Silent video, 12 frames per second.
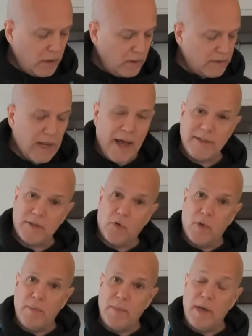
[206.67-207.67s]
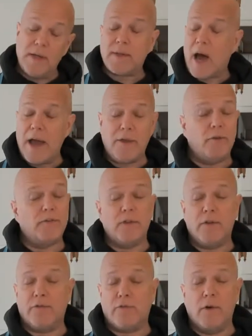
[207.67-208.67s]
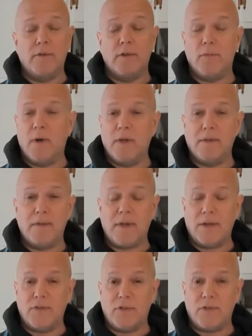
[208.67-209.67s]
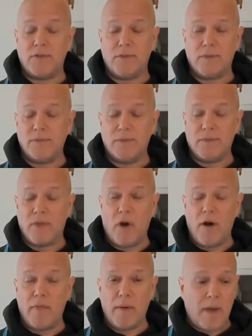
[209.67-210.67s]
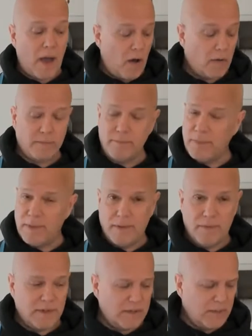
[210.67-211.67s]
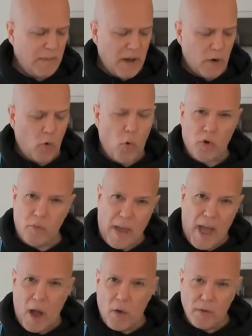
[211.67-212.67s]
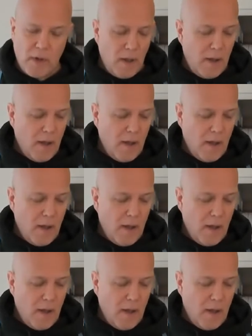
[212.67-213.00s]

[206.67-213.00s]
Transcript: sliced green beans. I used the frozen ones and just thawed them out. This is about a quarter pound.